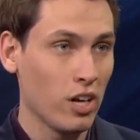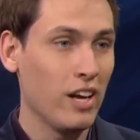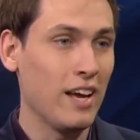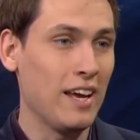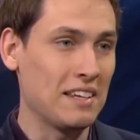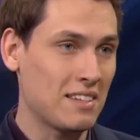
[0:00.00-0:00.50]

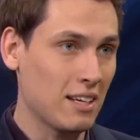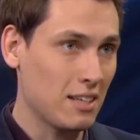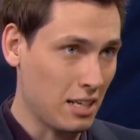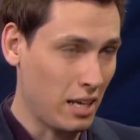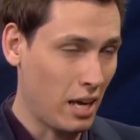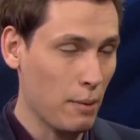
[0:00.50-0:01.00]
Instead, they
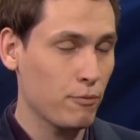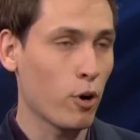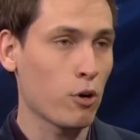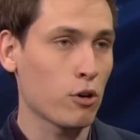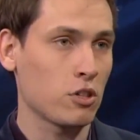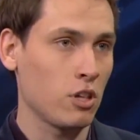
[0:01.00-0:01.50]
kept
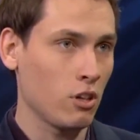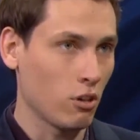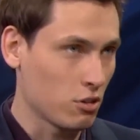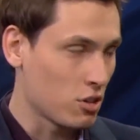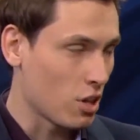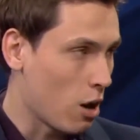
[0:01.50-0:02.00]
focusing
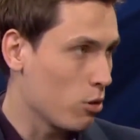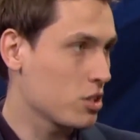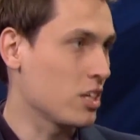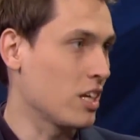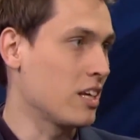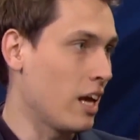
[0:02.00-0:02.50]
on towers
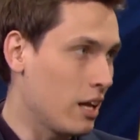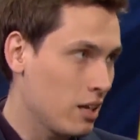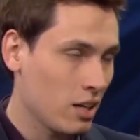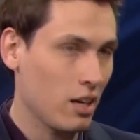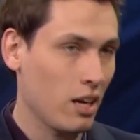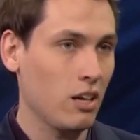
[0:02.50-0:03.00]
again
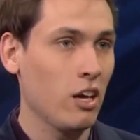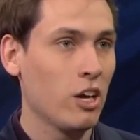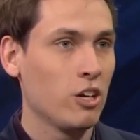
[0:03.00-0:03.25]
and again,